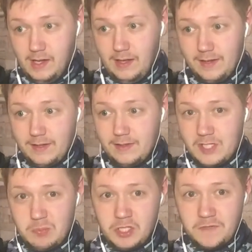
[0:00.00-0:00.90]
Like, the
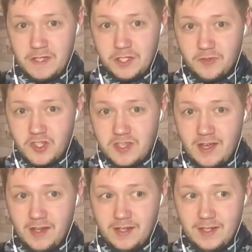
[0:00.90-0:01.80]
Sports Festival
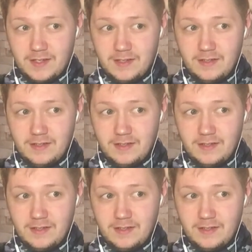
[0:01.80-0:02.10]
started